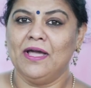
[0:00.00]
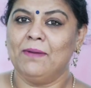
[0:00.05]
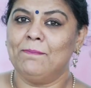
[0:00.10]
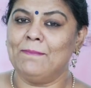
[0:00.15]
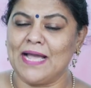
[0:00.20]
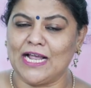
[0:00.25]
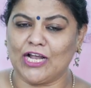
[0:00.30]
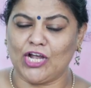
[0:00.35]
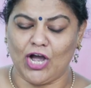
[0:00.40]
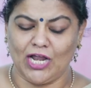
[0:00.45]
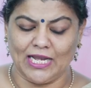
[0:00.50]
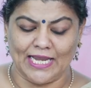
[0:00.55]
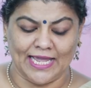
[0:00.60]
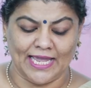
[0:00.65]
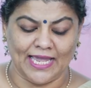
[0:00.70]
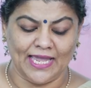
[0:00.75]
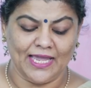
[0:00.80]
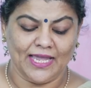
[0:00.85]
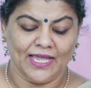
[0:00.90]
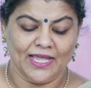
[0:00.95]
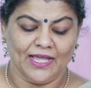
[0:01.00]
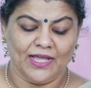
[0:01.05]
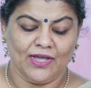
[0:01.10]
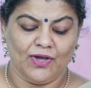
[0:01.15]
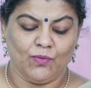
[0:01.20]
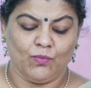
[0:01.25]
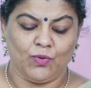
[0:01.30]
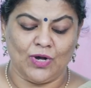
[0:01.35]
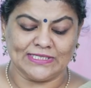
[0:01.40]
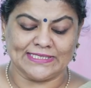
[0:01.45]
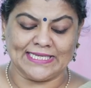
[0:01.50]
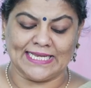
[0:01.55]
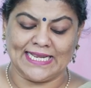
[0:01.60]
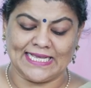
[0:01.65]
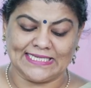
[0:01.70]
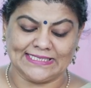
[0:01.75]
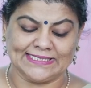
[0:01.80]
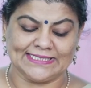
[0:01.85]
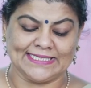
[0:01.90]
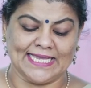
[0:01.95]
Macaulay was an
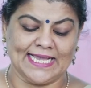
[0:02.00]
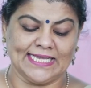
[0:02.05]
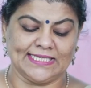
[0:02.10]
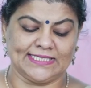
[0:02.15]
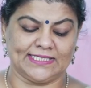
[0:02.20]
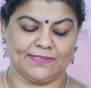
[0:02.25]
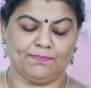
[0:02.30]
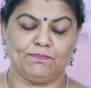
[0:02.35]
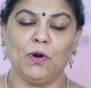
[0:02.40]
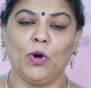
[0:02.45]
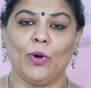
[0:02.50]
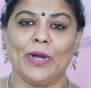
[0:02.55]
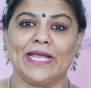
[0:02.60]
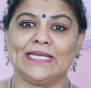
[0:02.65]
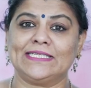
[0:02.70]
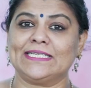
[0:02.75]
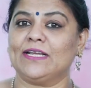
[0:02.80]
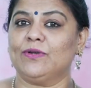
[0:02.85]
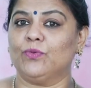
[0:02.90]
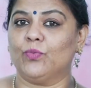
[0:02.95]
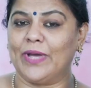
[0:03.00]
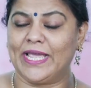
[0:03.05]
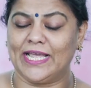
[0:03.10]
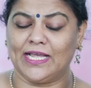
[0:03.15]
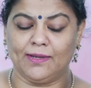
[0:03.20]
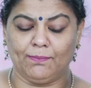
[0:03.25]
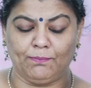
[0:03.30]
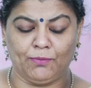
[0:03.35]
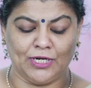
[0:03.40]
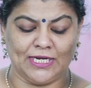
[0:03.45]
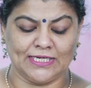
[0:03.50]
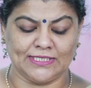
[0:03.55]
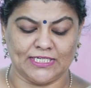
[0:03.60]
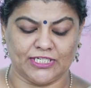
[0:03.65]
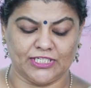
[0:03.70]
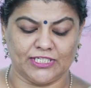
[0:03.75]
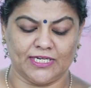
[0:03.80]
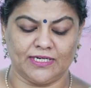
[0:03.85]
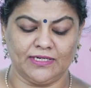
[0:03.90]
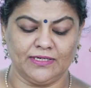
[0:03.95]
essayist, poet and Whig
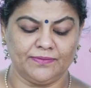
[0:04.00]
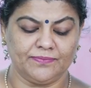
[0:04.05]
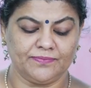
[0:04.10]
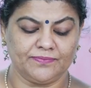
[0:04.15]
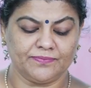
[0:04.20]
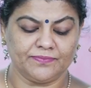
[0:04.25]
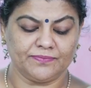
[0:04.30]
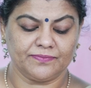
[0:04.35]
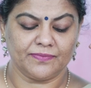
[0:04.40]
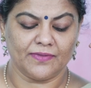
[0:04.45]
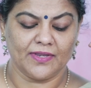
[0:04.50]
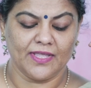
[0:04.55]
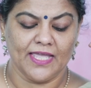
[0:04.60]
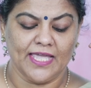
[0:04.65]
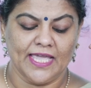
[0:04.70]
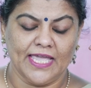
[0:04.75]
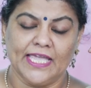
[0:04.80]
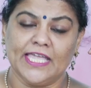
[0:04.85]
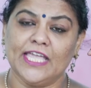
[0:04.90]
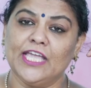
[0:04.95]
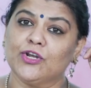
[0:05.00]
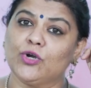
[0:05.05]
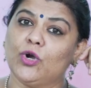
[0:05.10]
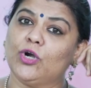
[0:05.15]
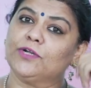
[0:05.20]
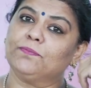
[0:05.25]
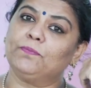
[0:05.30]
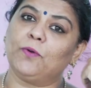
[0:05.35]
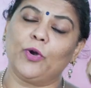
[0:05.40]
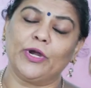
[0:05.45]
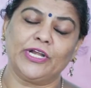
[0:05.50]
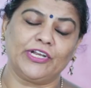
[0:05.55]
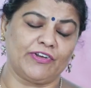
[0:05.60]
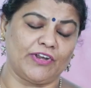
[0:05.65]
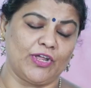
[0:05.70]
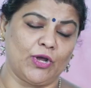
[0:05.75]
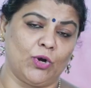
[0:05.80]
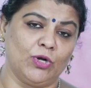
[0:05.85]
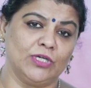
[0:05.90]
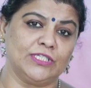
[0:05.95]
politician. He wrote
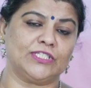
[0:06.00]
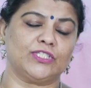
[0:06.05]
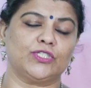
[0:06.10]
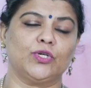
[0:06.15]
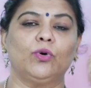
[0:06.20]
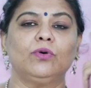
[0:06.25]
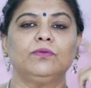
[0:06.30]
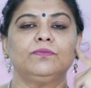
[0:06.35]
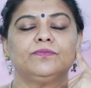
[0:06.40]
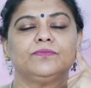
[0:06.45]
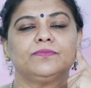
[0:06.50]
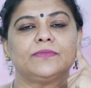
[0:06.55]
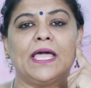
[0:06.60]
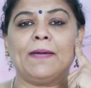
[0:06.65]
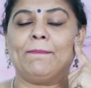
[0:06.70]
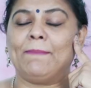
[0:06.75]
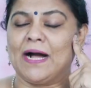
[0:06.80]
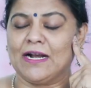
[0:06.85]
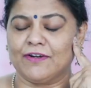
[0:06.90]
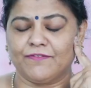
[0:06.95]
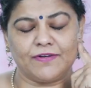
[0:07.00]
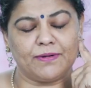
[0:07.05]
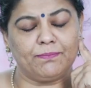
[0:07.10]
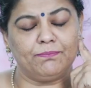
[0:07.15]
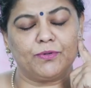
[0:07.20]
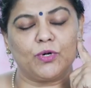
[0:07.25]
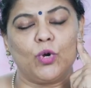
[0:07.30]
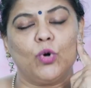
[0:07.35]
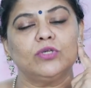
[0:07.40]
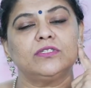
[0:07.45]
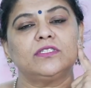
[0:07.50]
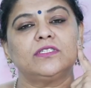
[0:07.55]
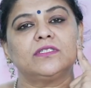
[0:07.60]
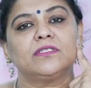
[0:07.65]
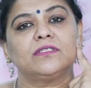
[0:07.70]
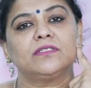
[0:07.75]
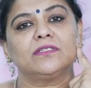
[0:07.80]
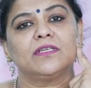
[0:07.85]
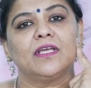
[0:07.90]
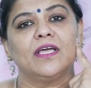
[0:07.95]
poetry also, apart from
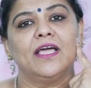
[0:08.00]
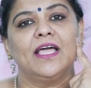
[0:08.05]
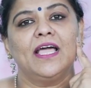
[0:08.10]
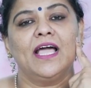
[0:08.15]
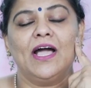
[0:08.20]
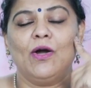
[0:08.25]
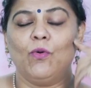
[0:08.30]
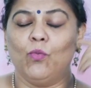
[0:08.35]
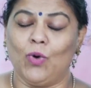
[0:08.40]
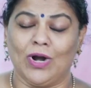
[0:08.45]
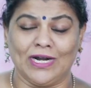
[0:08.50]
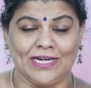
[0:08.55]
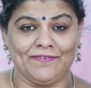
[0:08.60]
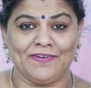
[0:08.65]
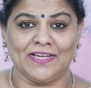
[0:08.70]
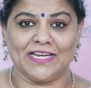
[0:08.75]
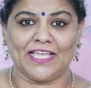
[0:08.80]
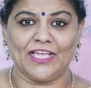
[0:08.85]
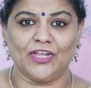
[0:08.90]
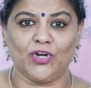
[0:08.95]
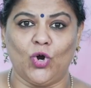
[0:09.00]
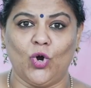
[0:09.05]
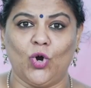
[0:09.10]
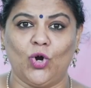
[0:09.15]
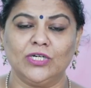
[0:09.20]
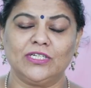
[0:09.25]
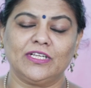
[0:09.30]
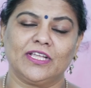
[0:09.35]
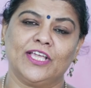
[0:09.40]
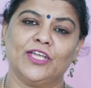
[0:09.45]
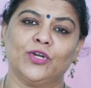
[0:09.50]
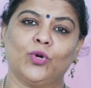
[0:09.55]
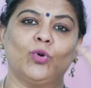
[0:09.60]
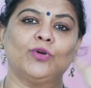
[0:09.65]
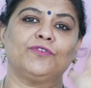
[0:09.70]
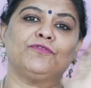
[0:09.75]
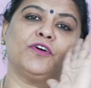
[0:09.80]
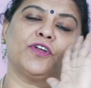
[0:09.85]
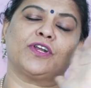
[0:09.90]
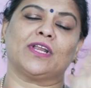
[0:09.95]
prose. Whatever he
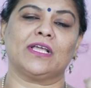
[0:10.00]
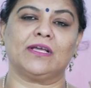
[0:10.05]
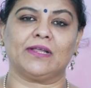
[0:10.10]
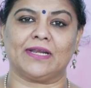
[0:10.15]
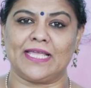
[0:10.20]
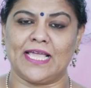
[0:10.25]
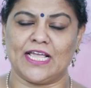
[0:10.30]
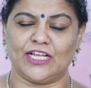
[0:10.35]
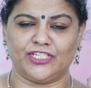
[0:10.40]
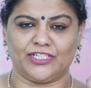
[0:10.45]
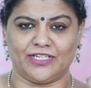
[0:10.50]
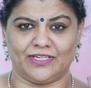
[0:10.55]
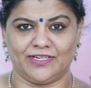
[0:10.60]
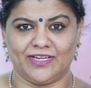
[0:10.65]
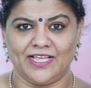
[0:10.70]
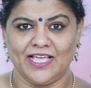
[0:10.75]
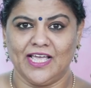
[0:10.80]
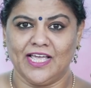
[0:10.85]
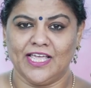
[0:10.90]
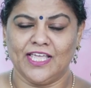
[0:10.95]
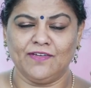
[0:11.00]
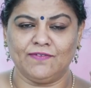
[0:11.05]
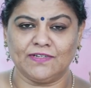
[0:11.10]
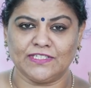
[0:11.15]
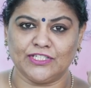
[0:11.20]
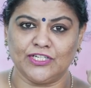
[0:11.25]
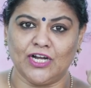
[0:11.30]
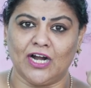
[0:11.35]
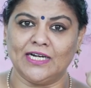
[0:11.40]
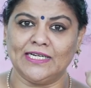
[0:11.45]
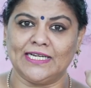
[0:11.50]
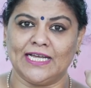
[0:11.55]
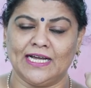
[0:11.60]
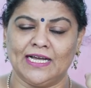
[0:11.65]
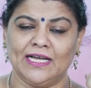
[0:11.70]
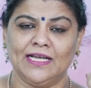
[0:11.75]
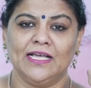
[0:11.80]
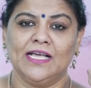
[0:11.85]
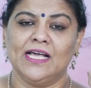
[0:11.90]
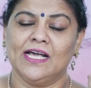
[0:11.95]
wrote for recreation. He was not
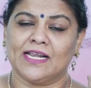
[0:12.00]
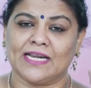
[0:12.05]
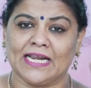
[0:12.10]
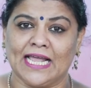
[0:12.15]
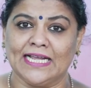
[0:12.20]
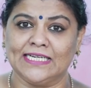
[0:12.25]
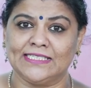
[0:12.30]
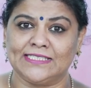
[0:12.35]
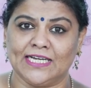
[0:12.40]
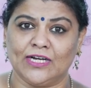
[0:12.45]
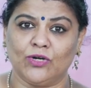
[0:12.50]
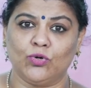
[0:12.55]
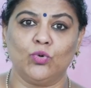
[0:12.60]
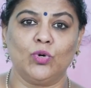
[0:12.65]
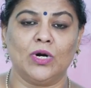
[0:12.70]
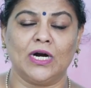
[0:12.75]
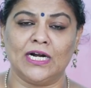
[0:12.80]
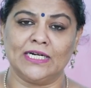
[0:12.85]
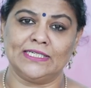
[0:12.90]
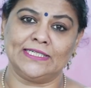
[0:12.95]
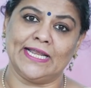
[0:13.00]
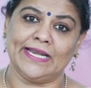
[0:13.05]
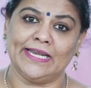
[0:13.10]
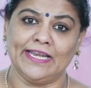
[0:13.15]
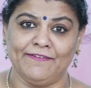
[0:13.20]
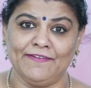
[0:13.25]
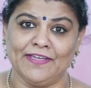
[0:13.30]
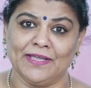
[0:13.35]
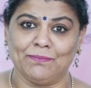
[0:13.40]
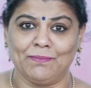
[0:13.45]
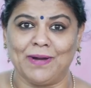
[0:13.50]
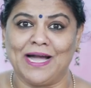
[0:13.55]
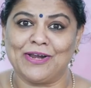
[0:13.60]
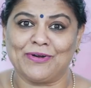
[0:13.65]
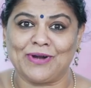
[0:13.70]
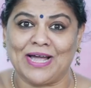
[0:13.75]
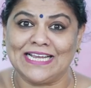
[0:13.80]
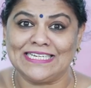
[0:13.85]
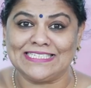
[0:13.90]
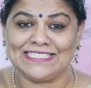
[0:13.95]
a writer who earned a living by
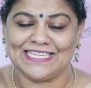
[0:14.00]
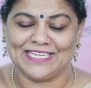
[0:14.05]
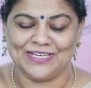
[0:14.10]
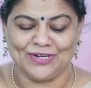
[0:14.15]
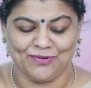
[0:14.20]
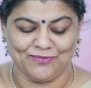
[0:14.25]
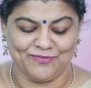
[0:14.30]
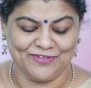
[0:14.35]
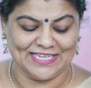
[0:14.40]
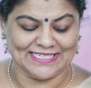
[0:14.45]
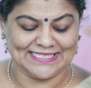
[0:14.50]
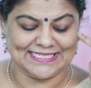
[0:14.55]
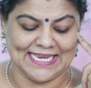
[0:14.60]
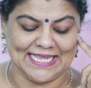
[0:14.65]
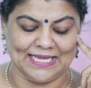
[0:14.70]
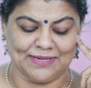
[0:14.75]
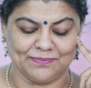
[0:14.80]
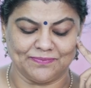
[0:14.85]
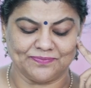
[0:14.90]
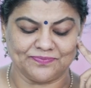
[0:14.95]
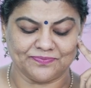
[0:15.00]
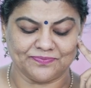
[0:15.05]
writing, obviously.